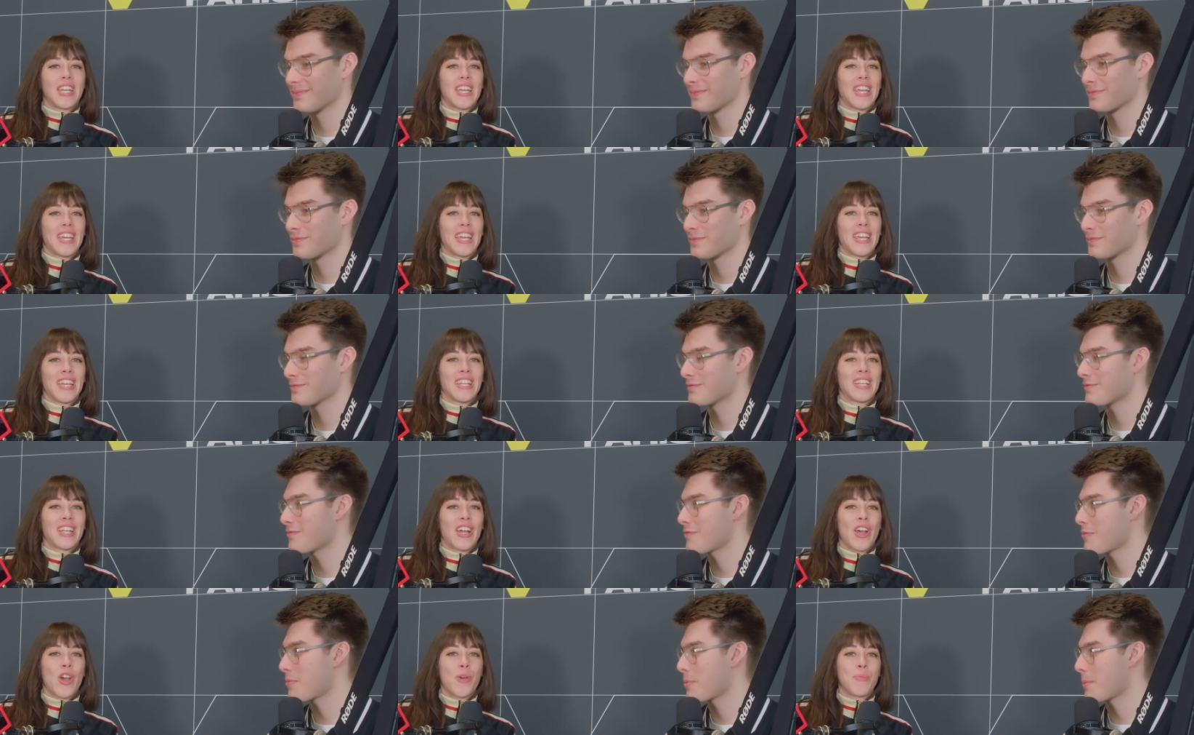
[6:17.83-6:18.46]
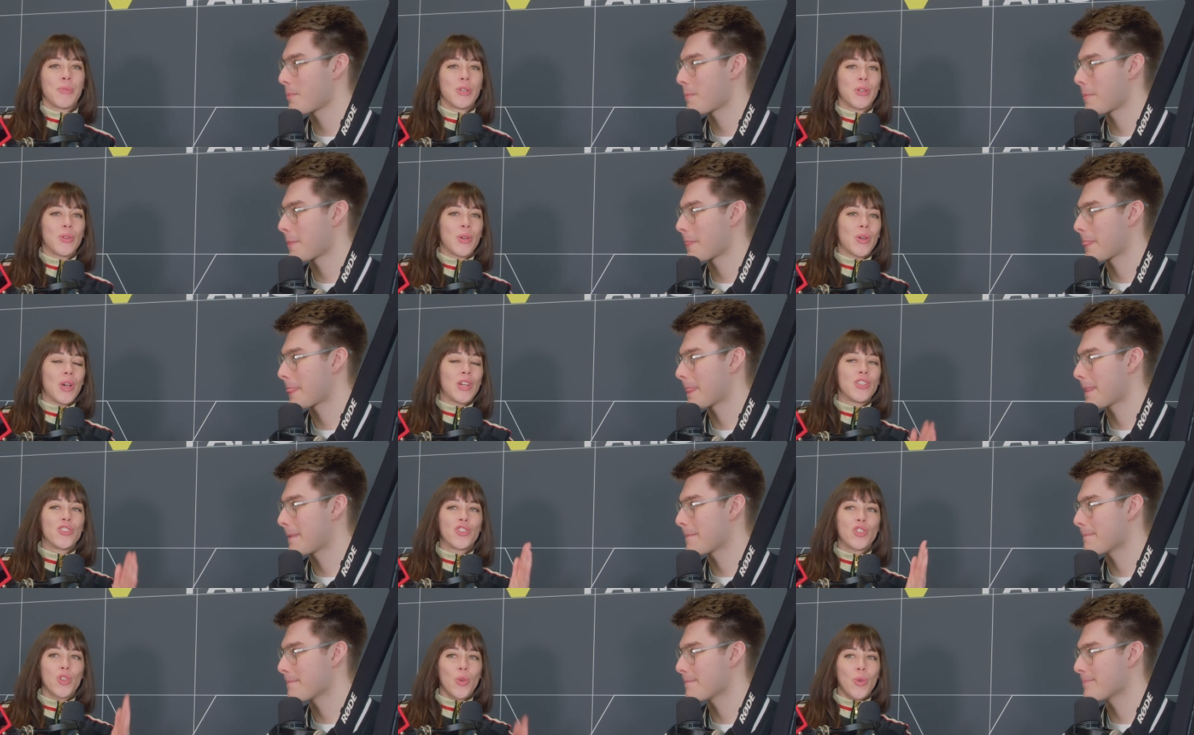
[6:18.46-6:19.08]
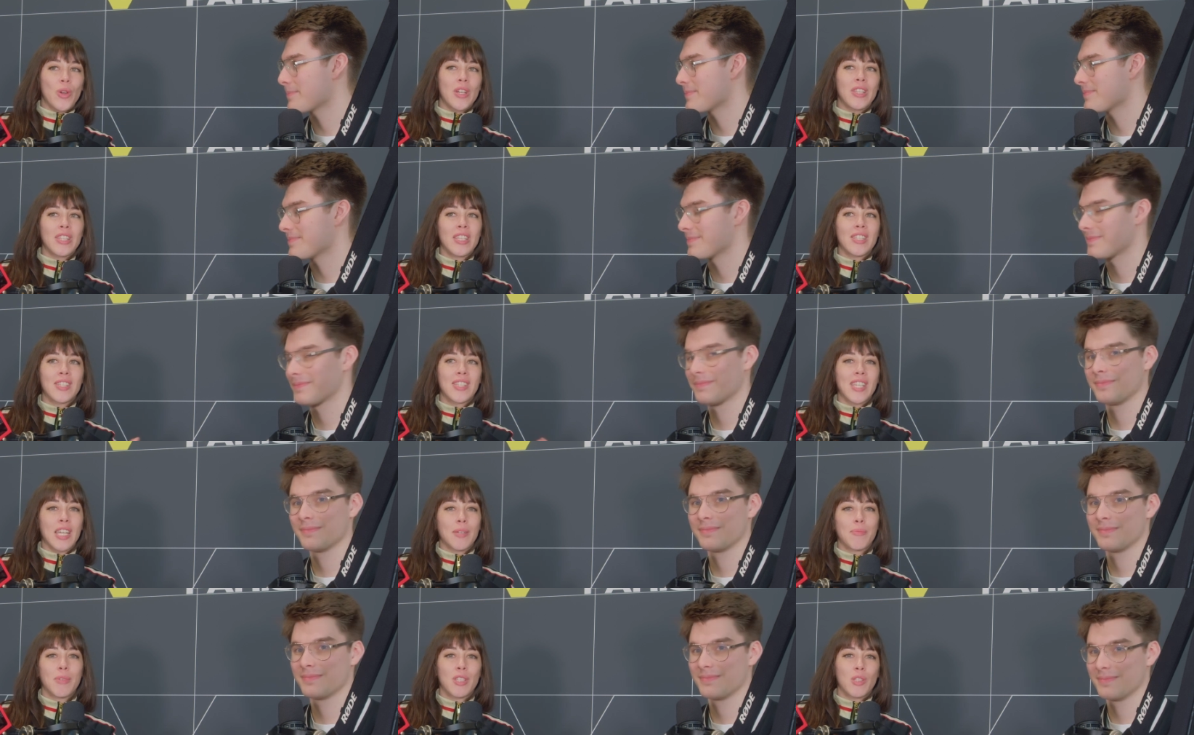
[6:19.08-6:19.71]
Speaker 1: in. I hope you enjoy these
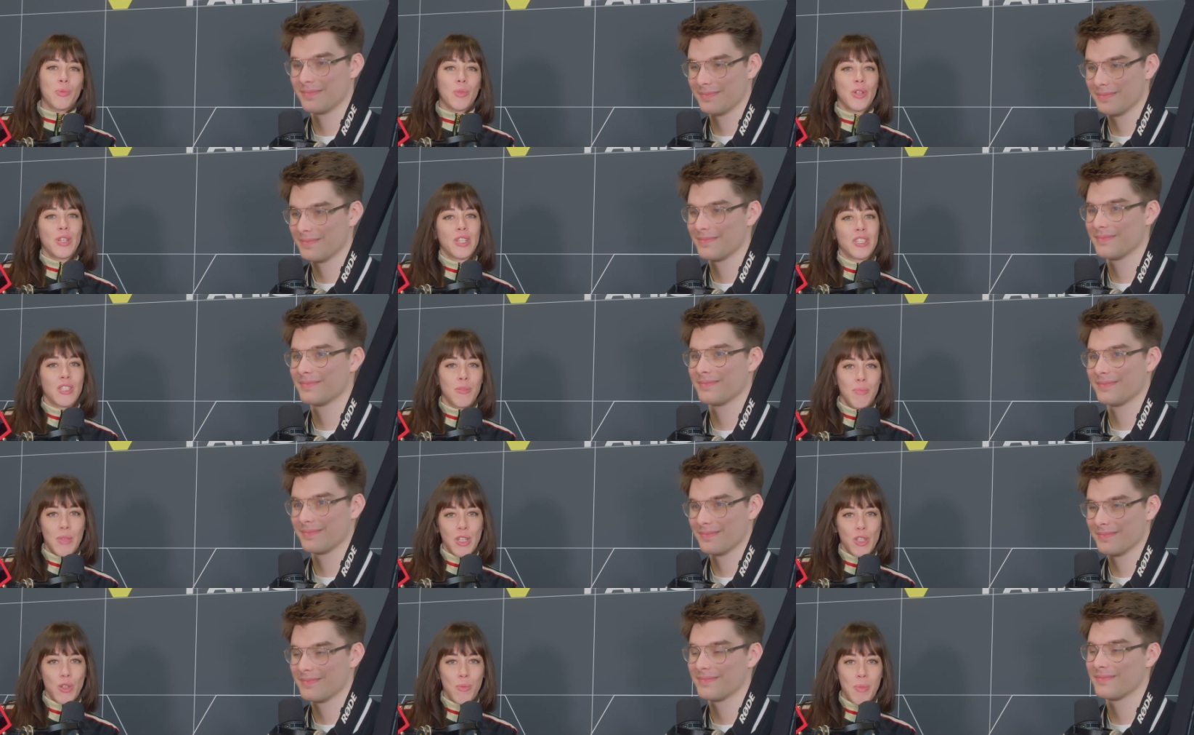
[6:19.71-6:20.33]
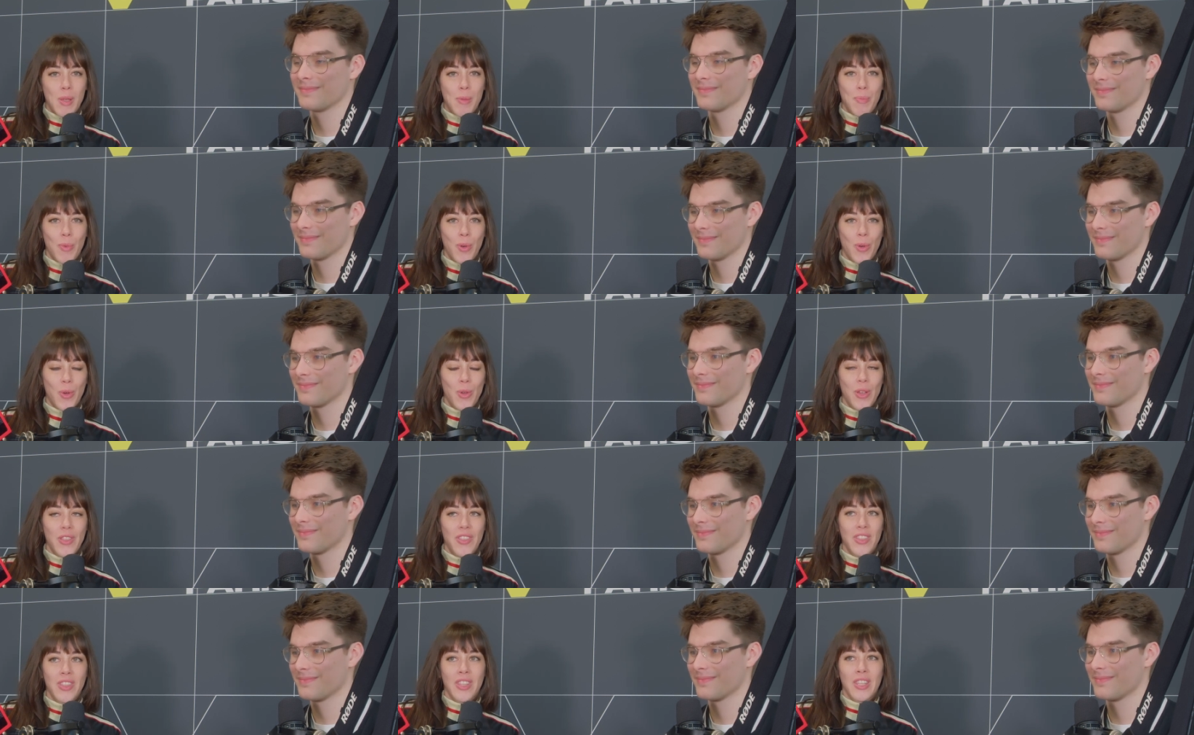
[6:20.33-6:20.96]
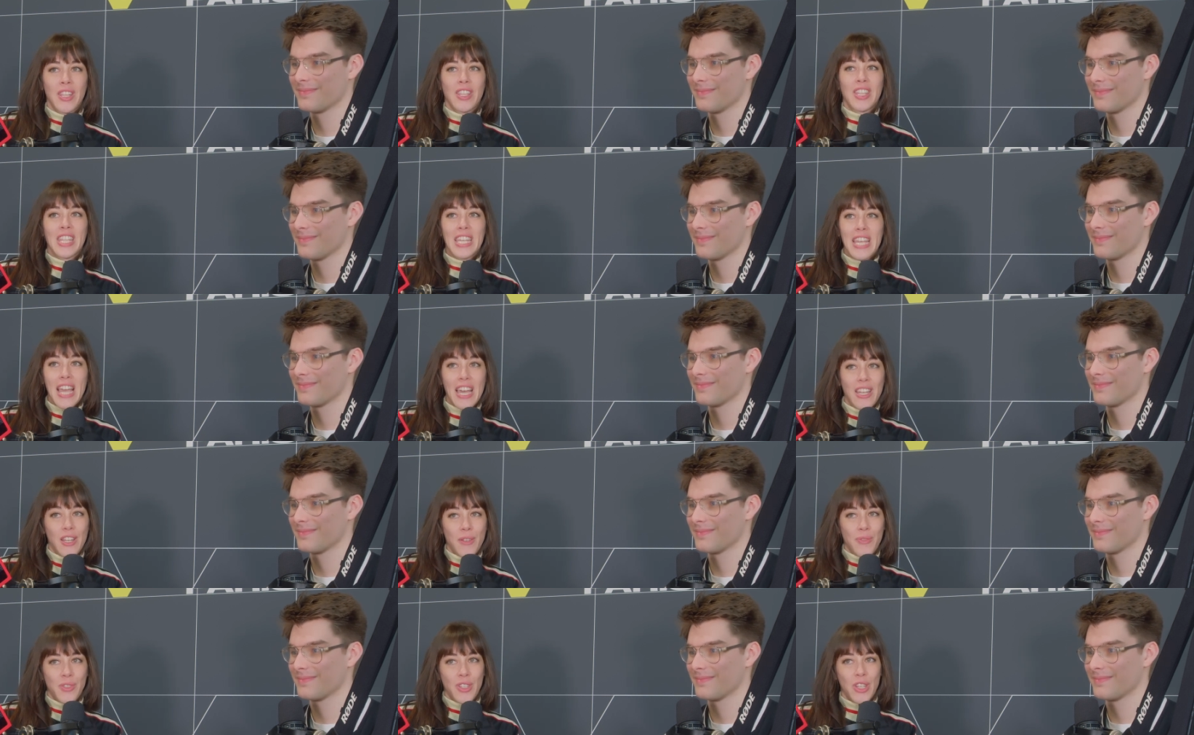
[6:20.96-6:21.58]
segments where you get to meet new people in the
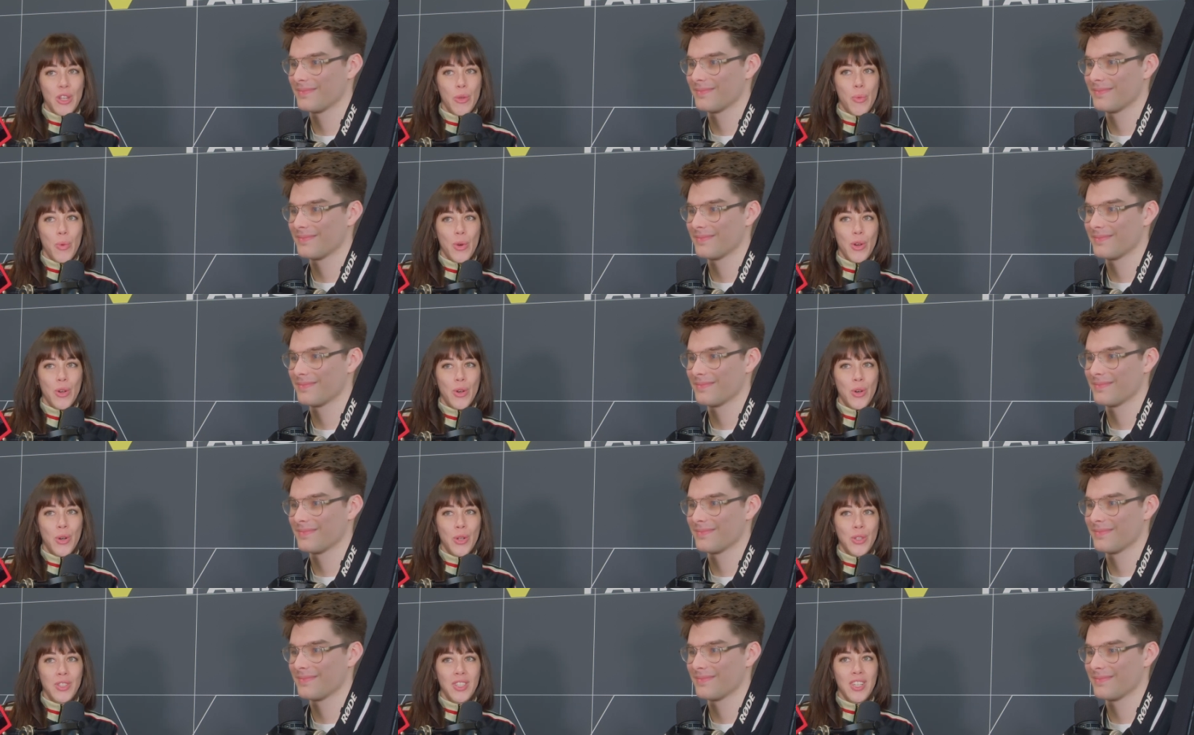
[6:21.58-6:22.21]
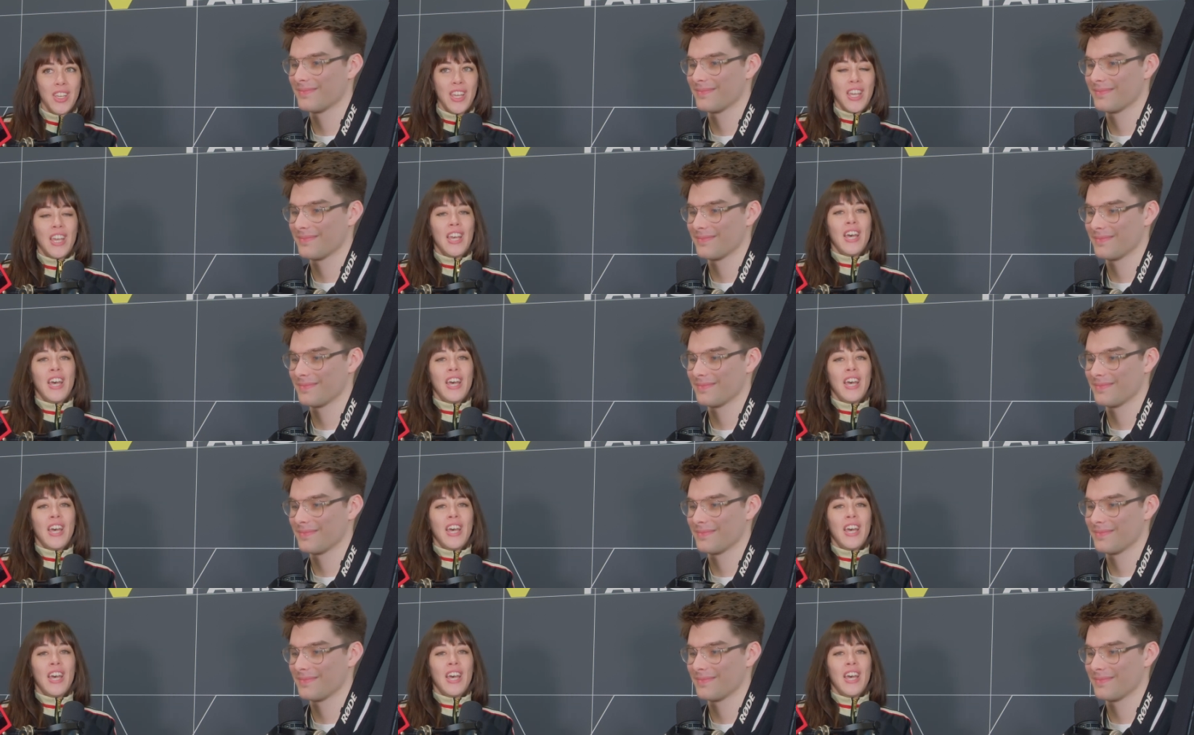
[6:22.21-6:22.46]
NFT world.